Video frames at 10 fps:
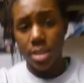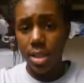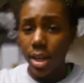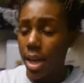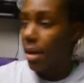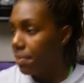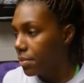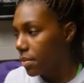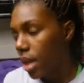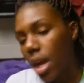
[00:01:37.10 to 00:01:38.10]
today.
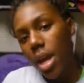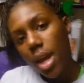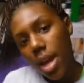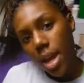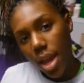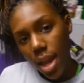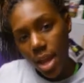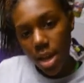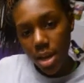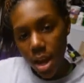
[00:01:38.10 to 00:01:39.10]

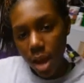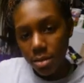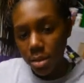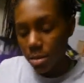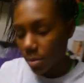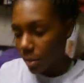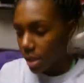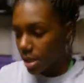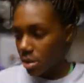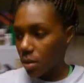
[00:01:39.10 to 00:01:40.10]
And I'm supposed to be
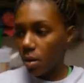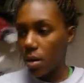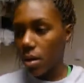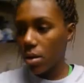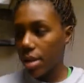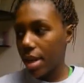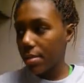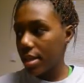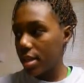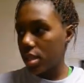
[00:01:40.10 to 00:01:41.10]
playing this girl. Her
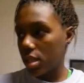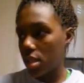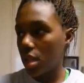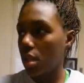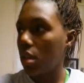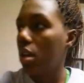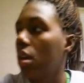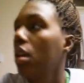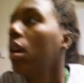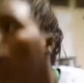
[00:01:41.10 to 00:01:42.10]
name is.
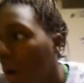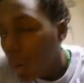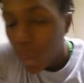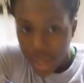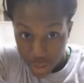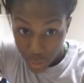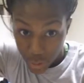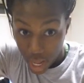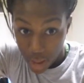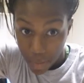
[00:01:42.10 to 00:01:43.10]
What is
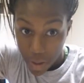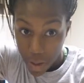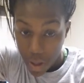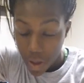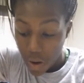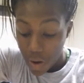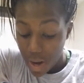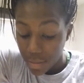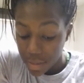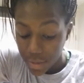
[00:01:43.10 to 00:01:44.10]
her name? Her
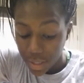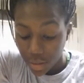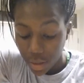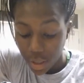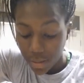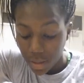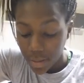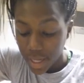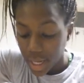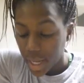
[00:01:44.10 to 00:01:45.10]
name is Rachel. She's supposed to
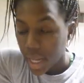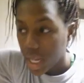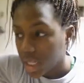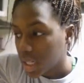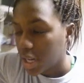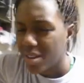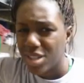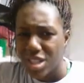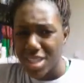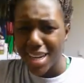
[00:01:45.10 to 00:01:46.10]
be like insecure
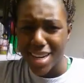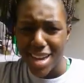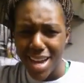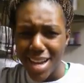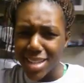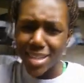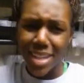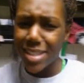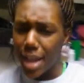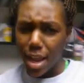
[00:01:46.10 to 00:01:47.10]
and she's like an she
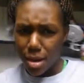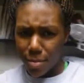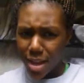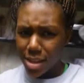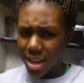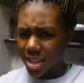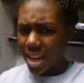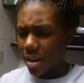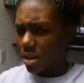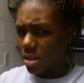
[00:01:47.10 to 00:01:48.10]
likes anime like
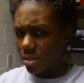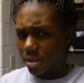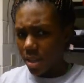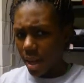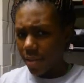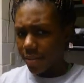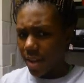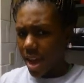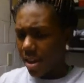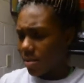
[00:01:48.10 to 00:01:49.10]
that cartoon stuff.
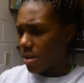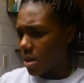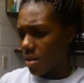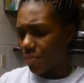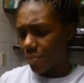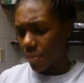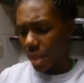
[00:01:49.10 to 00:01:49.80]
I don't know.